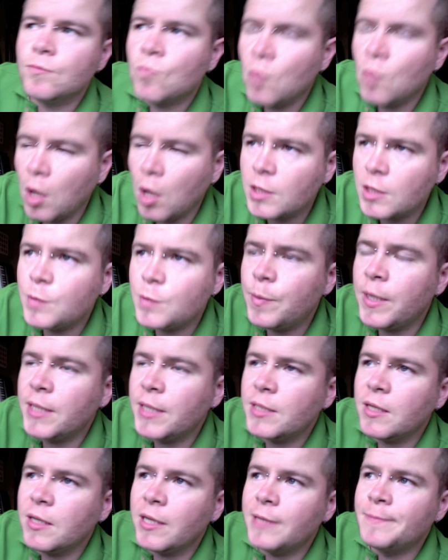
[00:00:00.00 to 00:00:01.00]
not
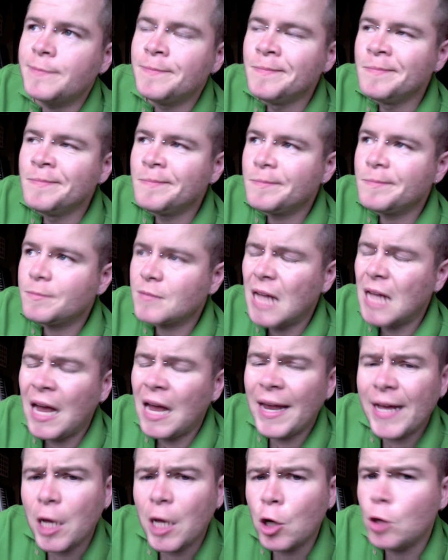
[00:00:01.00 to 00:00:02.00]
especially, I
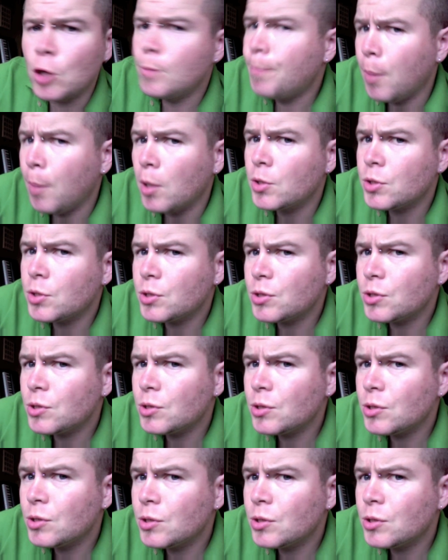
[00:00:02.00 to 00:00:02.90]
like a good bus.